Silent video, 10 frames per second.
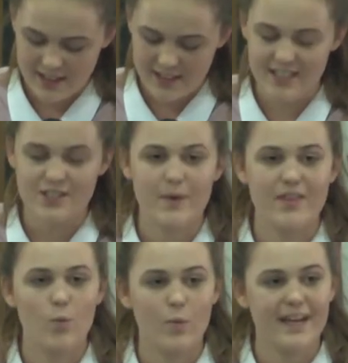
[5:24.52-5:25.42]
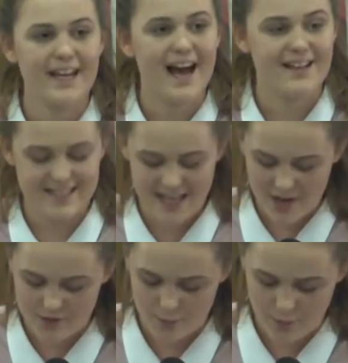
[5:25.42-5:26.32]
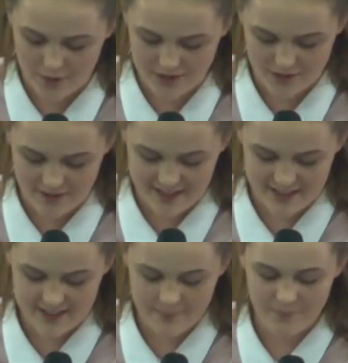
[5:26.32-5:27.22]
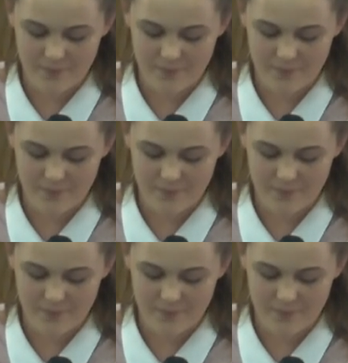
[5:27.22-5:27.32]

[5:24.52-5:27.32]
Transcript: it is whether we ourselves would want to read it.